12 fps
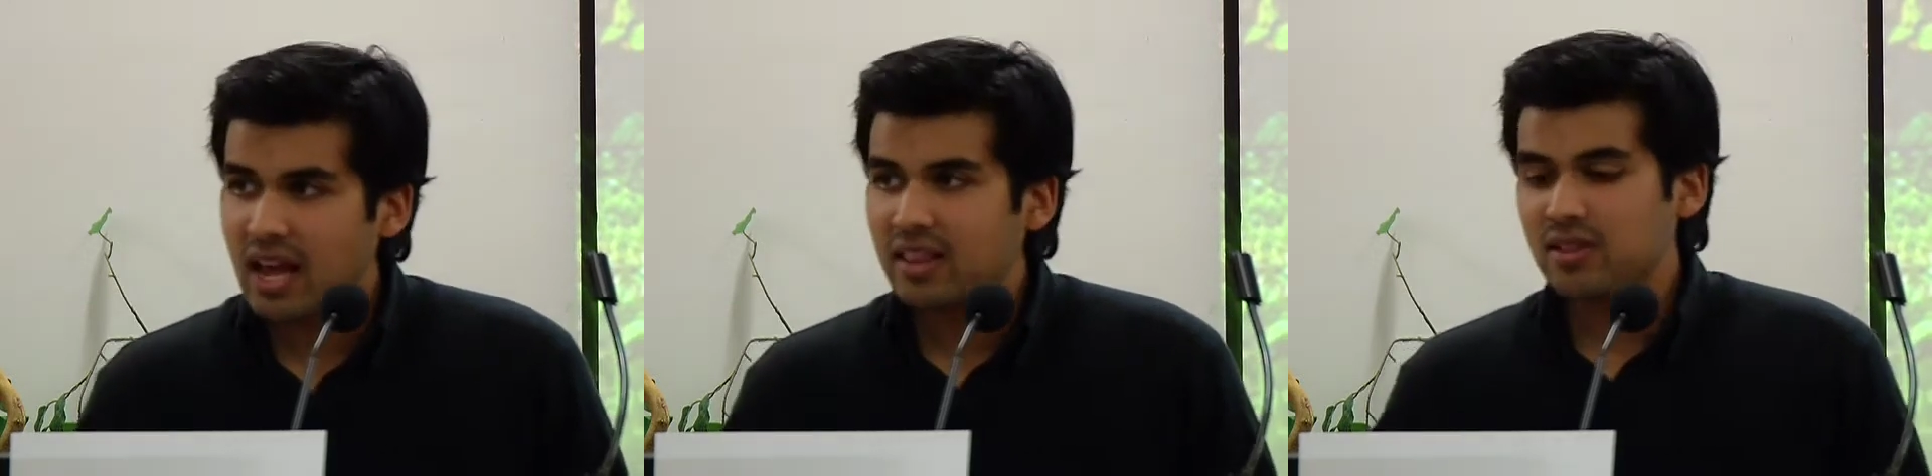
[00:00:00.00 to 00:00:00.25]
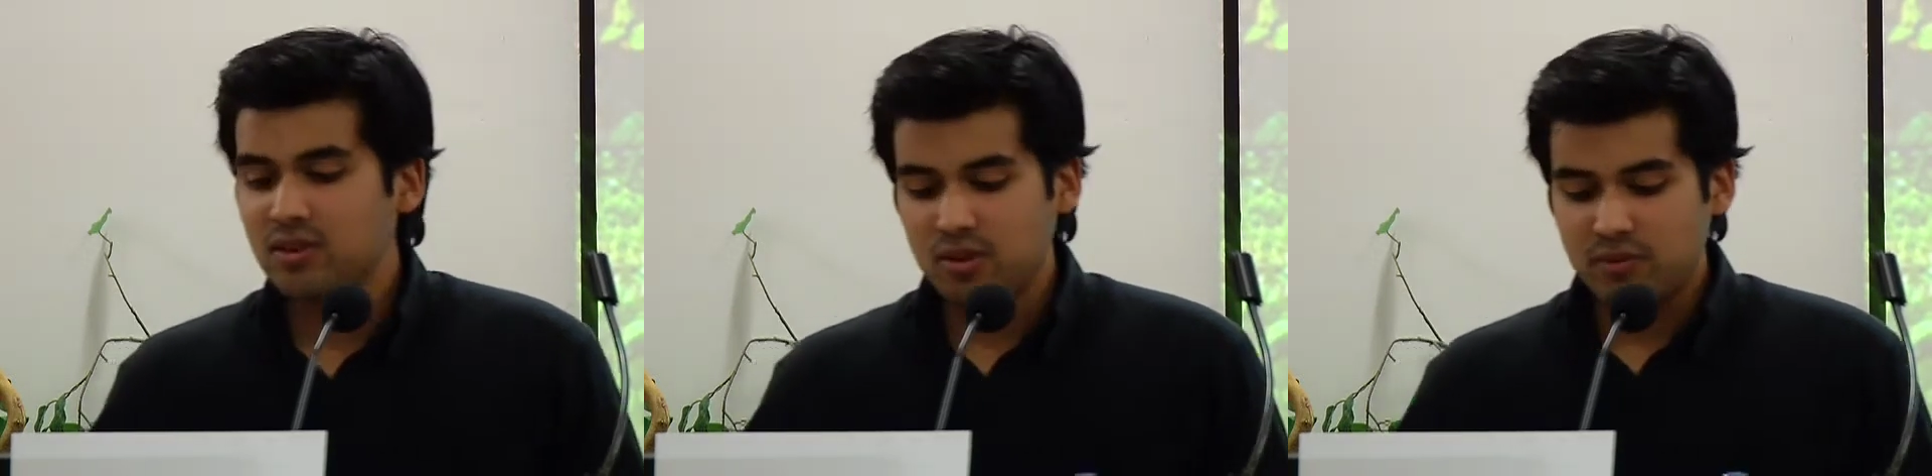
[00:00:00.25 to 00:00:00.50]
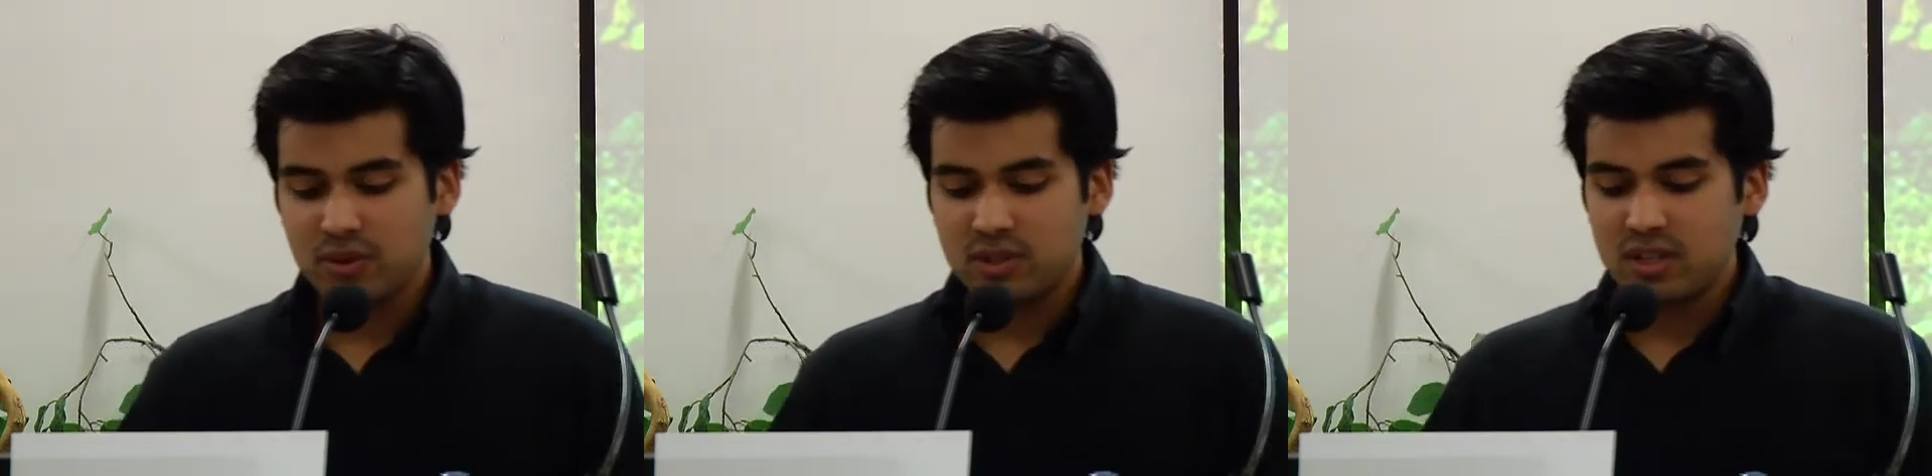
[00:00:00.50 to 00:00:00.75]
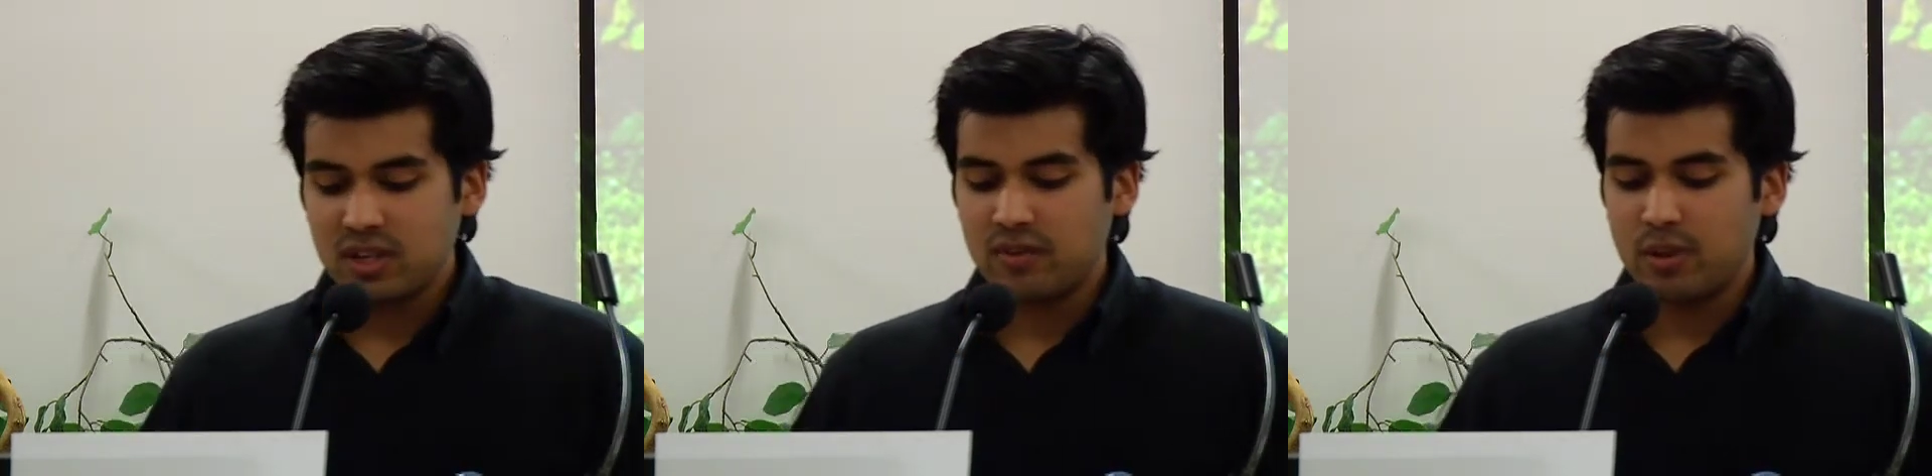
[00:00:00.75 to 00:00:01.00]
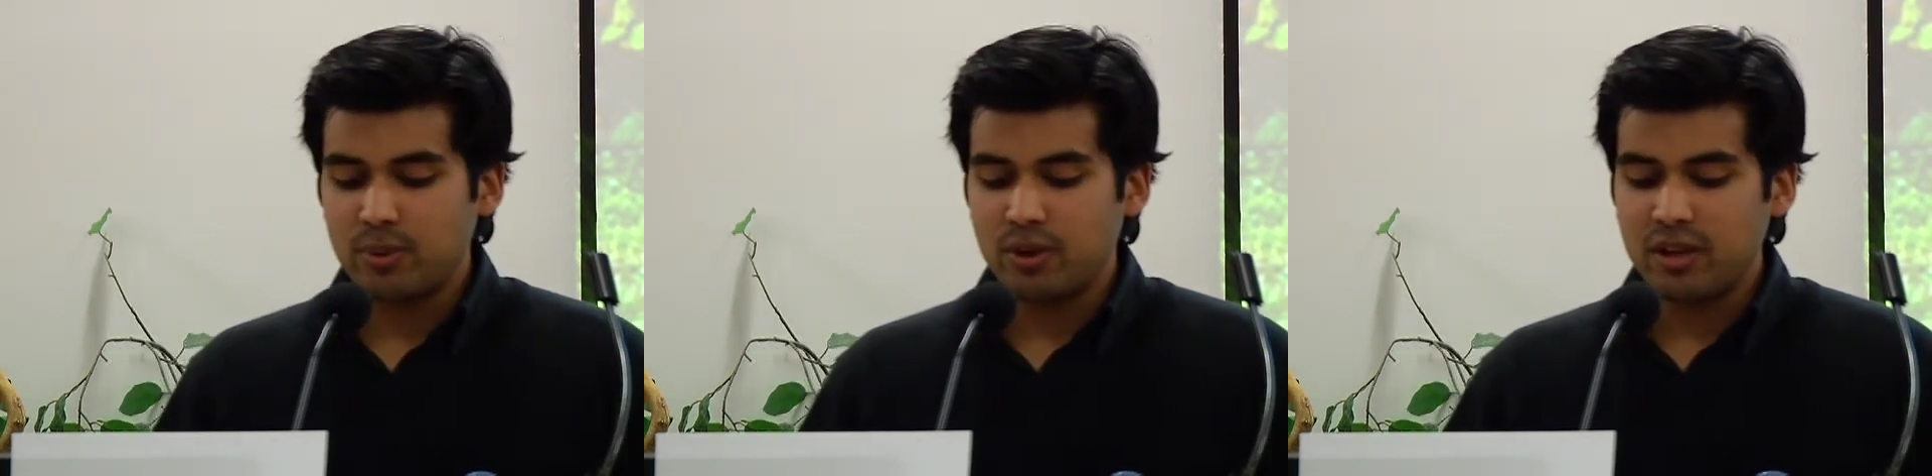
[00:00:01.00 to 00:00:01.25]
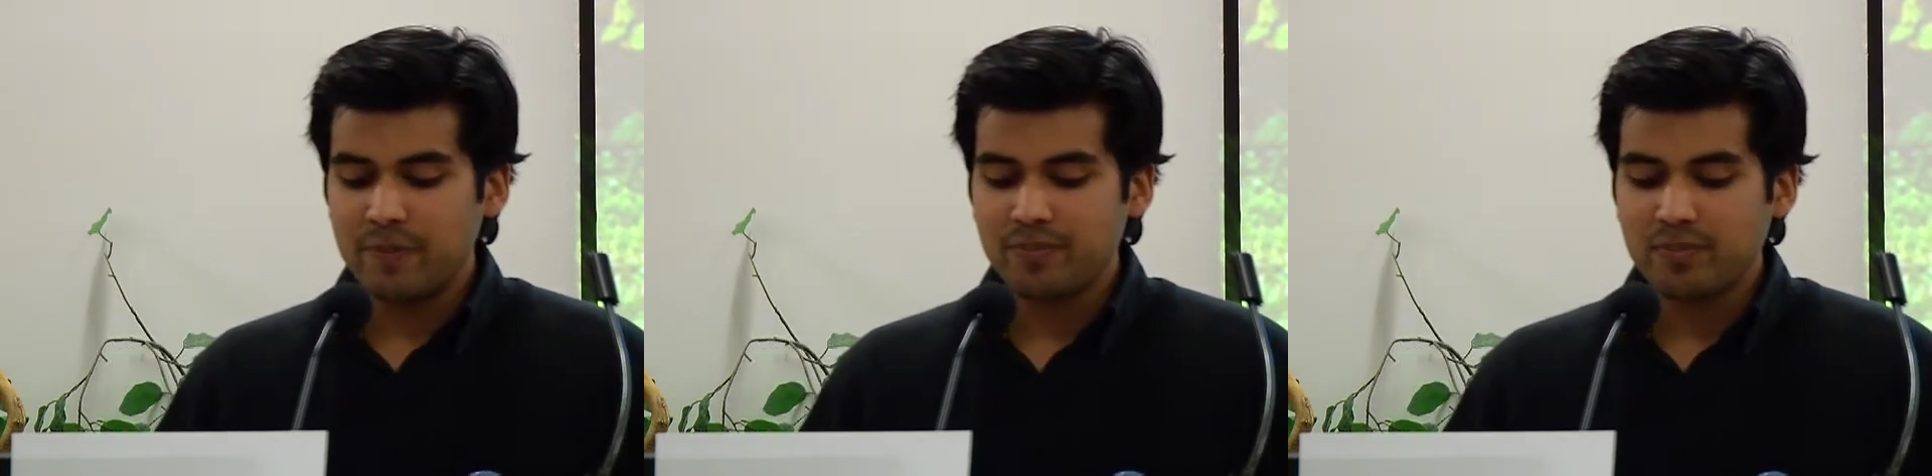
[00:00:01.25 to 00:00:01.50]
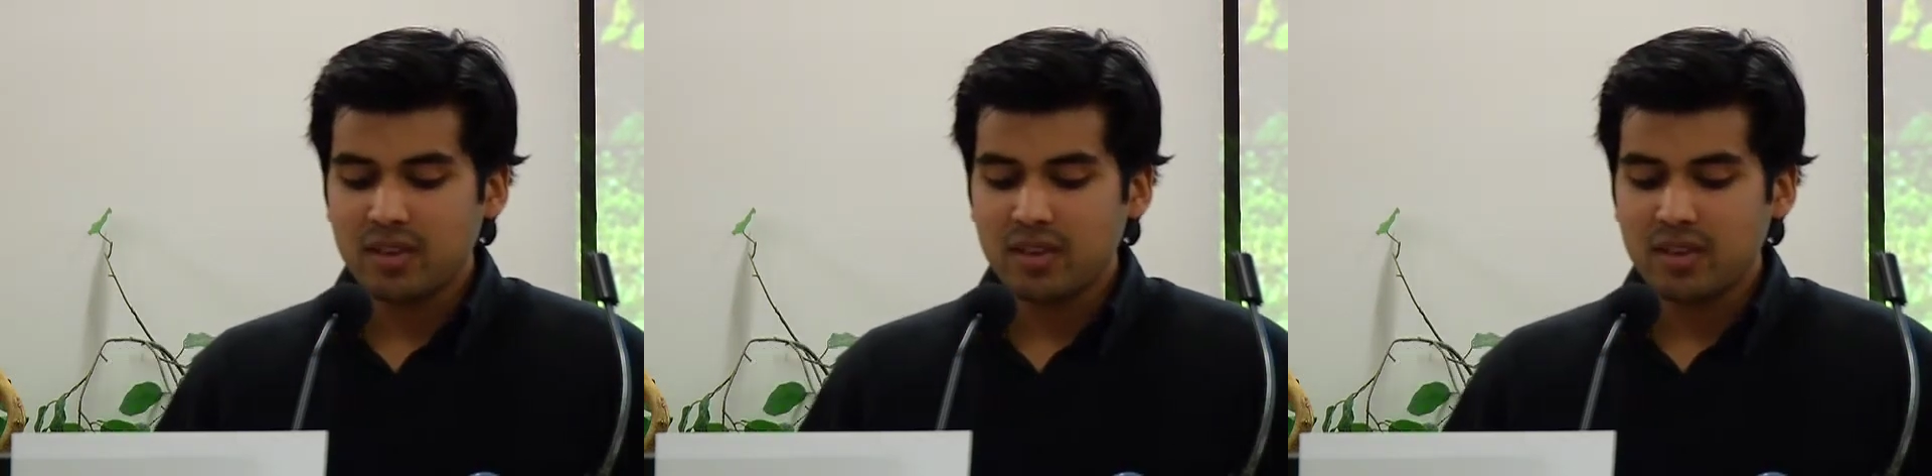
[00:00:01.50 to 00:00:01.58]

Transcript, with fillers: at the University of Alberta.